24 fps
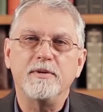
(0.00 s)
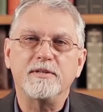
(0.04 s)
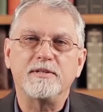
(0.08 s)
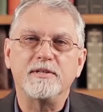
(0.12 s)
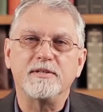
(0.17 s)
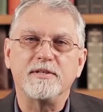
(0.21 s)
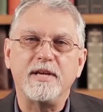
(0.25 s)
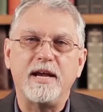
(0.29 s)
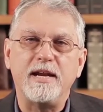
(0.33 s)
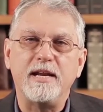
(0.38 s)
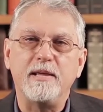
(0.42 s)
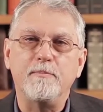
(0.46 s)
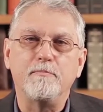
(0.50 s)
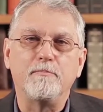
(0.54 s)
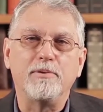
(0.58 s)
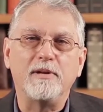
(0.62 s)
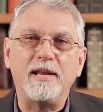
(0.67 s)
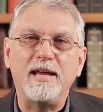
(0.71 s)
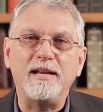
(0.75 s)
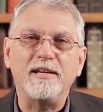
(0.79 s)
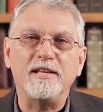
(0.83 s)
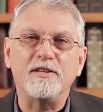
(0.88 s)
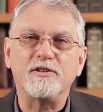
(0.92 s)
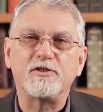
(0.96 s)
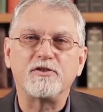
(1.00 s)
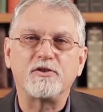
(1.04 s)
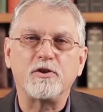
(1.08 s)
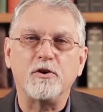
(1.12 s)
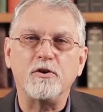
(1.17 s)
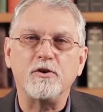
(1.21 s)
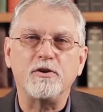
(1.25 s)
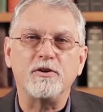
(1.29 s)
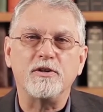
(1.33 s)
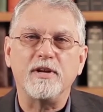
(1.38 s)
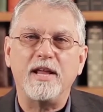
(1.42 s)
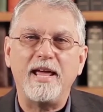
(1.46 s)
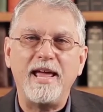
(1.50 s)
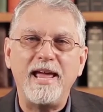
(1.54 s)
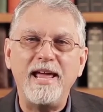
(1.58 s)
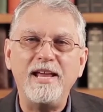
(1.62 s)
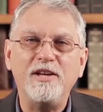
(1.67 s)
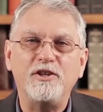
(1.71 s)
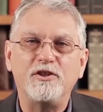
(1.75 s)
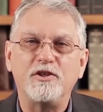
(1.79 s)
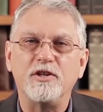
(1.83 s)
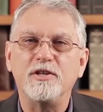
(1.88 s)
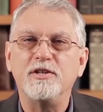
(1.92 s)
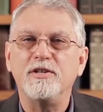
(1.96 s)
Mrs. Eddy blended certain
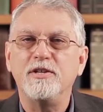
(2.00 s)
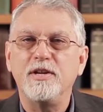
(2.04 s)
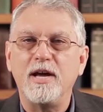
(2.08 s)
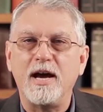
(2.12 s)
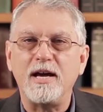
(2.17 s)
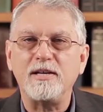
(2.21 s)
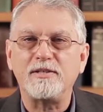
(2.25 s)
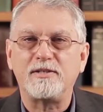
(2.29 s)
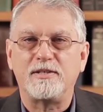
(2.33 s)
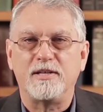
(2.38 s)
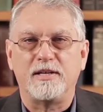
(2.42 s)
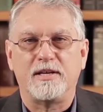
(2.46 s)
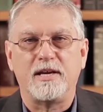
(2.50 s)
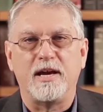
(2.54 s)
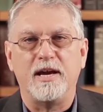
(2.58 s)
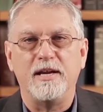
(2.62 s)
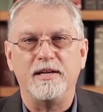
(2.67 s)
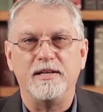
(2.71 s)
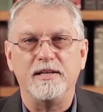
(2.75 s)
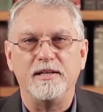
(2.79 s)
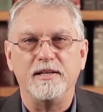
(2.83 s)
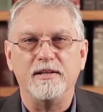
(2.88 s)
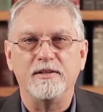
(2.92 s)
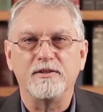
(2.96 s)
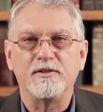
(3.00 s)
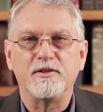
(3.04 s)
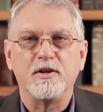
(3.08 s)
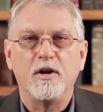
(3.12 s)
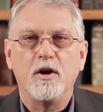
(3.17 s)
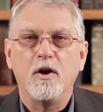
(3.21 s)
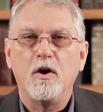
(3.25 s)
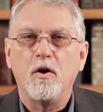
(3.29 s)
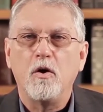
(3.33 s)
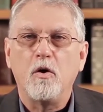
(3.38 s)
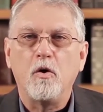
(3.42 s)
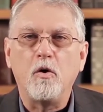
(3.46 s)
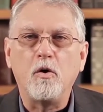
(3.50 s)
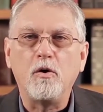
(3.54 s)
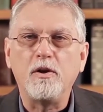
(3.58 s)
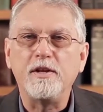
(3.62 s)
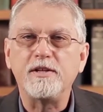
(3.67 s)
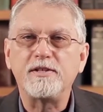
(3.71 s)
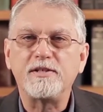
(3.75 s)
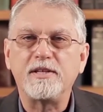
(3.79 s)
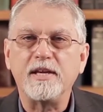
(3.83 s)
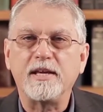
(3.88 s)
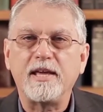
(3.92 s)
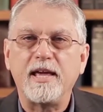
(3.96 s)
ancient Gnostic ideas,
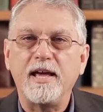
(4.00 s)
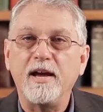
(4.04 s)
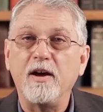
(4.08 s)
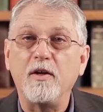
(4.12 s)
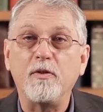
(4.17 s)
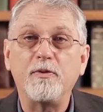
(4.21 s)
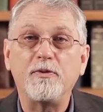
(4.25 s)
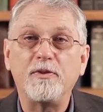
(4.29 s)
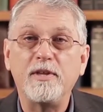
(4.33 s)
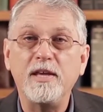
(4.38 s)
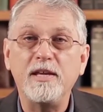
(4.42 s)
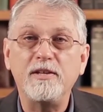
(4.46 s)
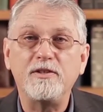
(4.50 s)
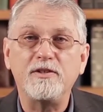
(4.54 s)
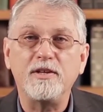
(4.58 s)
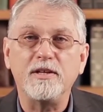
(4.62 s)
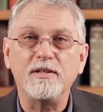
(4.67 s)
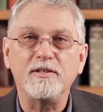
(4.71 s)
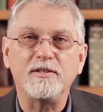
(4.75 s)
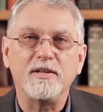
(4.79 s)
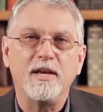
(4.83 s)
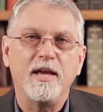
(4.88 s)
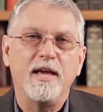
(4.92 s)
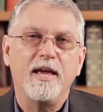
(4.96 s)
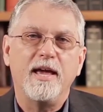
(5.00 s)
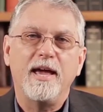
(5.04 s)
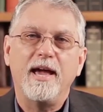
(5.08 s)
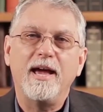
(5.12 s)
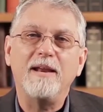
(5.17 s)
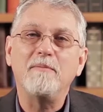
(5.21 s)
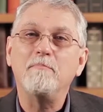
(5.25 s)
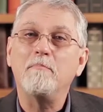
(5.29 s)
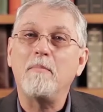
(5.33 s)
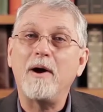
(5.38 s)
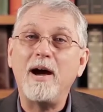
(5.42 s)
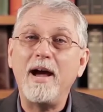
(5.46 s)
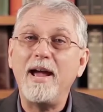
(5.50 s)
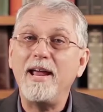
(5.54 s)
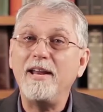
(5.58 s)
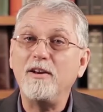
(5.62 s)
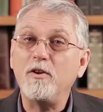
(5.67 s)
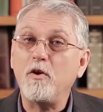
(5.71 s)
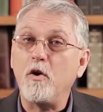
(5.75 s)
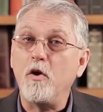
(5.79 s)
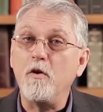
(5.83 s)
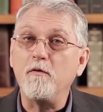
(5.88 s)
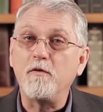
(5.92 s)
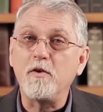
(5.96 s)
holistic health teachings, and
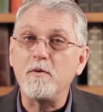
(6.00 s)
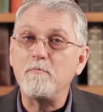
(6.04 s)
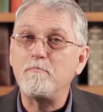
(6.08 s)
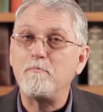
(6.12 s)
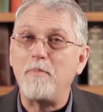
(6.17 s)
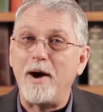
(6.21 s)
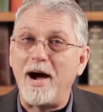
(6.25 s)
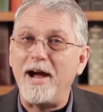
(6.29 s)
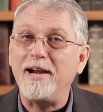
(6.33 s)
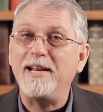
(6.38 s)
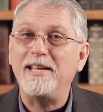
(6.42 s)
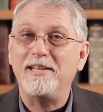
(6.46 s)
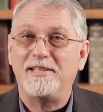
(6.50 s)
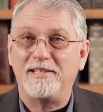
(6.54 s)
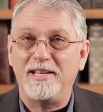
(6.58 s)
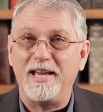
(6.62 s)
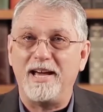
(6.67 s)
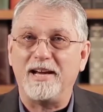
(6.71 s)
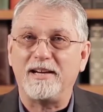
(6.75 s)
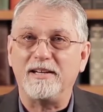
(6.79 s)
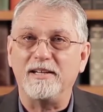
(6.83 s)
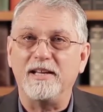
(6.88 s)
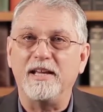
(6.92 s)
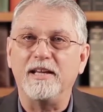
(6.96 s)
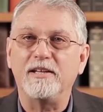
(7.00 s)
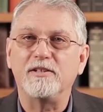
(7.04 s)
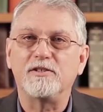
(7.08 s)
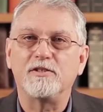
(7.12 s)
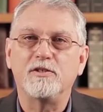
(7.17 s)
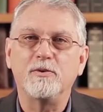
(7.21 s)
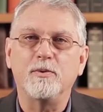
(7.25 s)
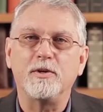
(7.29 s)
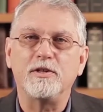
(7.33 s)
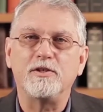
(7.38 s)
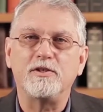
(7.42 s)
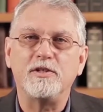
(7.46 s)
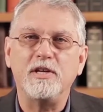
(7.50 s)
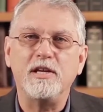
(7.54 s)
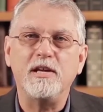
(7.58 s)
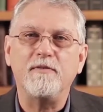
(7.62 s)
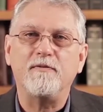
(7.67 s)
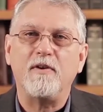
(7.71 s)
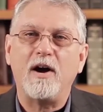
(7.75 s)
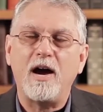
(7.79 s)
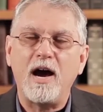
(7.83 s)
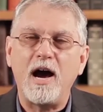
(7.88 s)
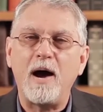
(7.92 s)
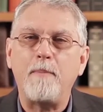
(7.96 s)
mind-over-body techniques to
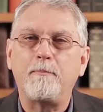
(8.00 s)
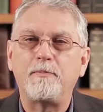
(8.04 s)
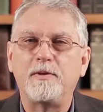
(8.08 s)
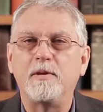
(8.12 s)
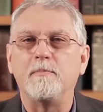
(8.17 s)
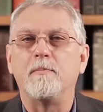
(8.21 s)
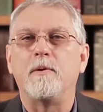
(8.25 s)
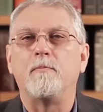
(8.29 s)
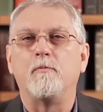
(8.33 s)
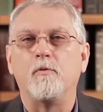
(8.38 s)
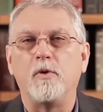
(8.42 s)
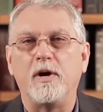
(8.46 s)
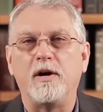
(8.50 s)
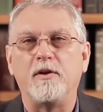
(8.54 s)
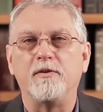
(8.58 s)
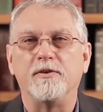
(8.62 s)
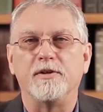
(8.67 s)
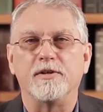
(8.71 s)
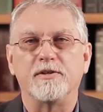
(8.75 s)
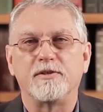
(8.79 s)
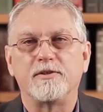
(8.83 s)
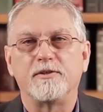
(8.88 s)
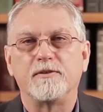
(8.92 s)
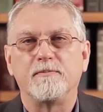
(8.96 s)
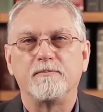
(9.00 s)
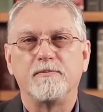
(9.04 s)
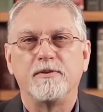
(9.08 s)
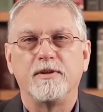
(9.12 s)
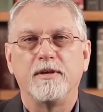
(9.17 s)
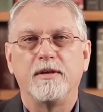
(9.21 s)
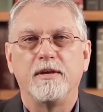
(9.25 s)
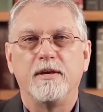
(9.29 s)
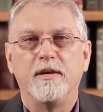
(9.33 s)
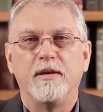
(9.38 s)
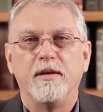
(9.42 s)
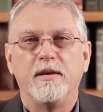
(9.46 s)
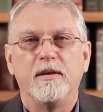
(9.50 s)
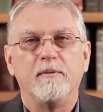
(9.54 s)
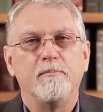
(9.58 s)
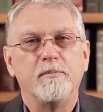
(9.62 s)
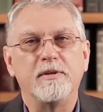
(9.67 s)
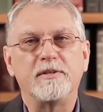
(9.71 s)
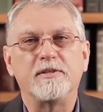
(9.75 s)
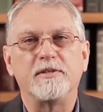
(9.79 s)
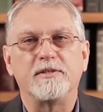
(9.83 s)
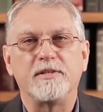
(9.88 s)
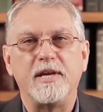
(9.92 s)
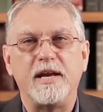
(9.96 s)
achieve optimum wellness.
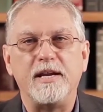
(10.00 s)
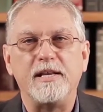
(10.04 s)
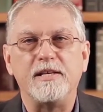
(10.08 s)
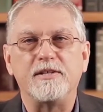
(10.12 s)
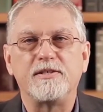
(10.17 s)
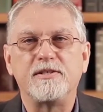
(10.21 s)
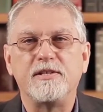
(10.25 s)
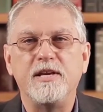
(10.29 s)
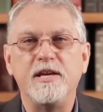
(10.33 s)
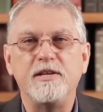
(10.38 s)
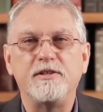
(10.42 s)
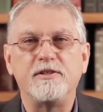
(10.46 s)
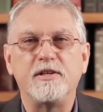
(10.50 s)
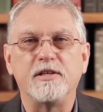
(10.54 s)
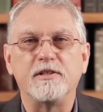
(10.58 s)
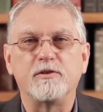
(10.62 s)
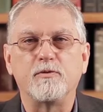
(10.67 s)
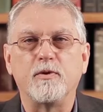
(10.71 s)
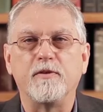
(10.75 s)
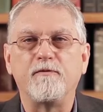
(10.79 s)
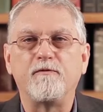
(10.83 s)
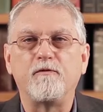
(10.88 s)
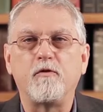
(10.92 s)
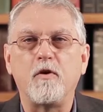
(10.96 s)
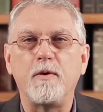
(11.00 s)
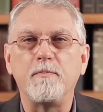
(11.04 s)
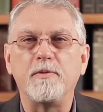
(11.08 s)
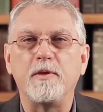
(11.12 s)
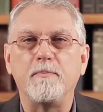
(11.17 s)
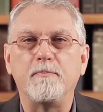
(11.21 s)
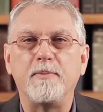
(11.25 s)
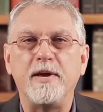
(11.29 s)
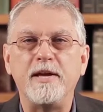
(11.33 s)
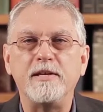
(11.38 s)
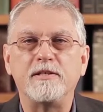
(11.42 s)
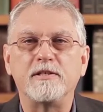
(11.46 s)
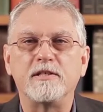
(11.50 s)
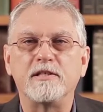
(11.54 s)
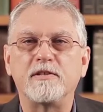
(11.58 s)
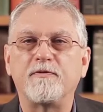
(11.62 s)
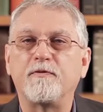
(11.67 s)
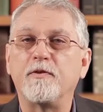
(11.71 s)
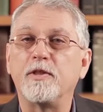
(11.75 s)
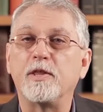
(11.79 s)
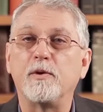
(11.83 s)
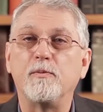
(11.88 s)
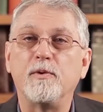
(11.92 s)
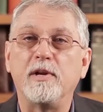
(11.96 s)
Mrs. Eddy's teachings would form the
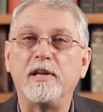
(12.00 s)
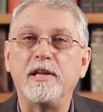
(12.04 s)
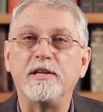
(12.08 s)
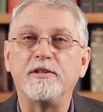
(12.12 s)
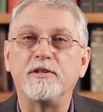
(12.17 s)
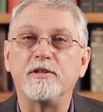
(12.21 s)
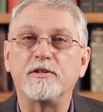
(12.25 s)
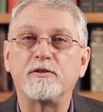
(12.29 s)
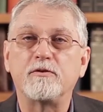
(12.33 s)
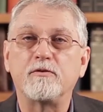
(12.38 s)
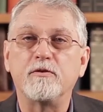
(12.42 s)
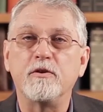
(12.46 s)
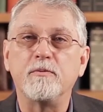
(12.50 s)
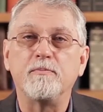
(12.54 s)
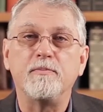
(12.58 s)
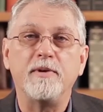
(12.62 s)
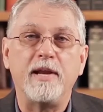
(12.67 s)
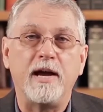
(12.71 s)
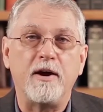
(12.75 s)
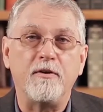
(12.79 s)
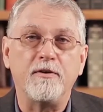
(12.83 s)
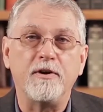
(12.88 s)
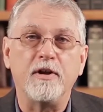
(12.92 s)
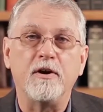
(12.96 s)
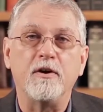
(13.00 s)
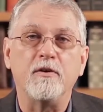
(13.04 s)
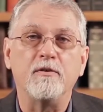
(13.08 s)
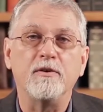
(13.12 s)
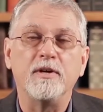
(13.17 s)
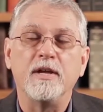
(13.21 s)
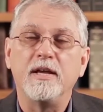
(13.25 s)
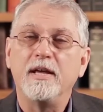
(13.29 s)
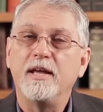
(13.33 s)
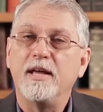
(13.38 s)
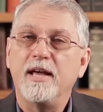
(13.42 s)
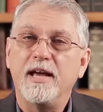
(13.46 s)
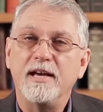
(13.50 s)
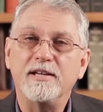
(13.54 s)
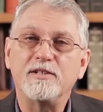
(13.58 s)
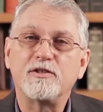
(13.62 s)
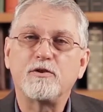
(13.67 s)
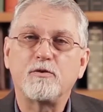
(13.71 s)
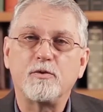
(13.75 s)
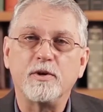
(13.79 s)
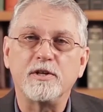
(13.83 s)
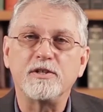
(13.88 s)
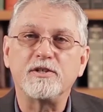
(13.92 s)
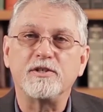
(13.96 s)
basis for the religious group now known
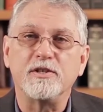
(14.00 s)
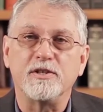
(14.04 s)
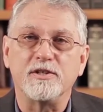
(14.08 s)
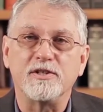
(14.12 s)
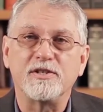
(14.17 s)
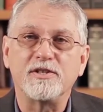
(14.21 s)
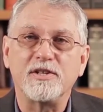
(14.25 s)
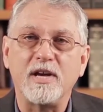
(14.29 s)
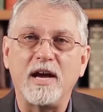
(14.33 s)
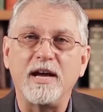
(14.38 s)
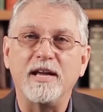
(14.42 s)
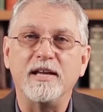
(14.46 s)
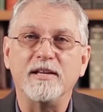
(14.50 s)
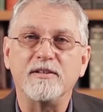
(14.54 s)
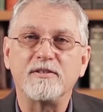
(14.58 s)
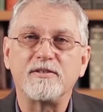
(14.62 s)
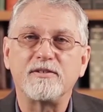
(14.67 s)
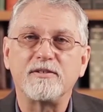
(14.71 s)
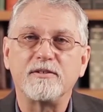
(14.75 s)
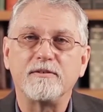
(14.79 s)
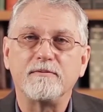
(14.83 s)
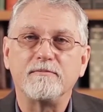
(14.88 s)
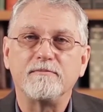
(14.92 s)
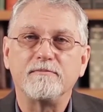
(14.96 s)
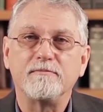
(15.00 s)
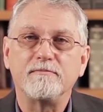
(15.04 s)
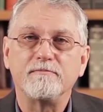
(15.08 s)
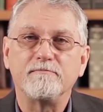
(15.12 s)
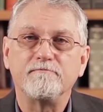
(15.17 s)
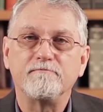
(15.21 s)
as Christian Science.